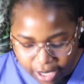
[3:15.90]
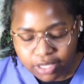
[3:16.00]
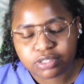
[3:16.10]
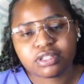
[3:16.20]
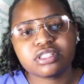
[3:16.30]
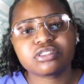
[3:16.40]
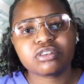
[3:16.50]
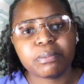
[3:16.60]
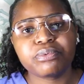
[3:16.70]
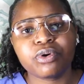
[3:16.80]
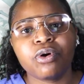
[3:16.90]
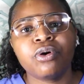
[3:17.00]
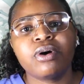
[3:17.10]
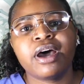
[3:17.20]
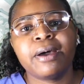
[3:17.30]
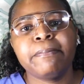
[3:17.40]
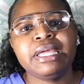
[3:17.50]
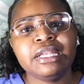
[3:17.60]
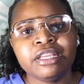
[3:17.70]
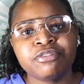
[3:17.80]
So the scrub role
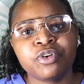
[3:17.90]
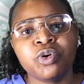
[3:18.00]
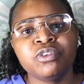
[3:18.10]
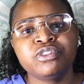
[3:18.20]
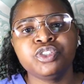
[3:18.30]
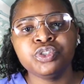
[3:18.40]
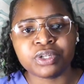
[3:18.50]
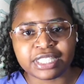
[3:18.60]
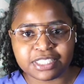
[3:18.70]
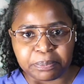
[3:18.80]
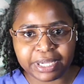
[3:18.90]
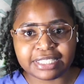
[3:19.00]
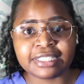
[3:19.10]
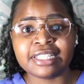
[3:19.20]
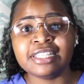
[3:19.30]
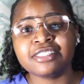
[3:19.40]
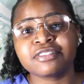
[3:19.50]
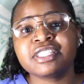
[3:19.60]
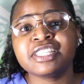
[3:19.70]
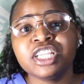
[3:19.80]
mainly involves you anticipating the needs of the
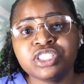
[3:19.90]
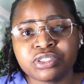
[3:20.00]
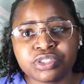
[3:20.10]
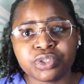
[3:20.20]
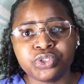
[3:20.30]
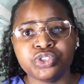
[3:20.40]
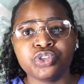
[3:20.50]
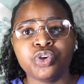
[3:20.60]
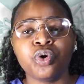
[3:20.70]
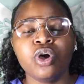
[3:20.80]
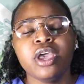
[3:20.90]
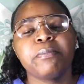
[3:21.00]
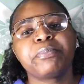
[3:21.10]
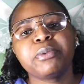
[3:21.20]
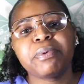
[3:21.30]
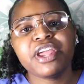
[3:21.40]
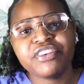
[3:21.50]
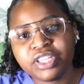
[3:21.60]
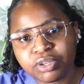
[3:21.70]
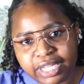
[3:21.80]
surgeon. So you do your
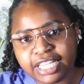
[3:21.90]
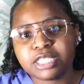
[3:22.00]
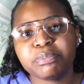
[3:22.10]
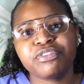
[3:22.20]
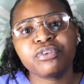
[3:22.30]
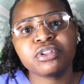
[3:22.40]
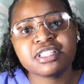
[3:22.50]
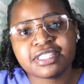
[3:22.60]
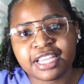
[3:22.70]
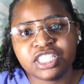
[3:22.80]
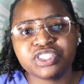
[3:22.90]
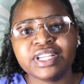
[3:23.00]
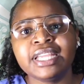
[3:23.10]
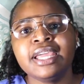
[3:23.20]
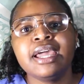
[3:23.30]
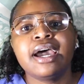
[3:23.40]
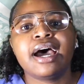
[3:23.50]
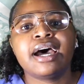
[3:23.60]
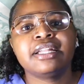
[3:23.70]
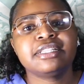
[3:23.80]
preparing your kit before the surgery,
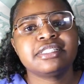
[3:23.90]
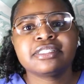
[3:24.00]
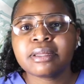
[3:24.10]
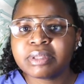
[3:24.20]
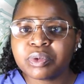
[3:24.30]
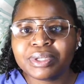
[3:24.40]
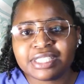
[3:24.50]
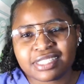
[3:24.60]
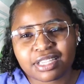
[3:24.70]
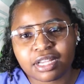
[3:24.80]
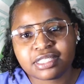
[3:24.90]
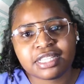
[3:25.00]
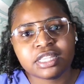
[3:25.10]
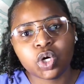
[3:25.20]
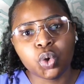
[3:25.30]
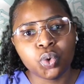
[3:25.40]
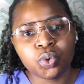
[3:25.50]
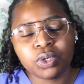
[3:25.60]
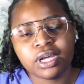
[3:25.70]
and this is something we discuss in the WHO,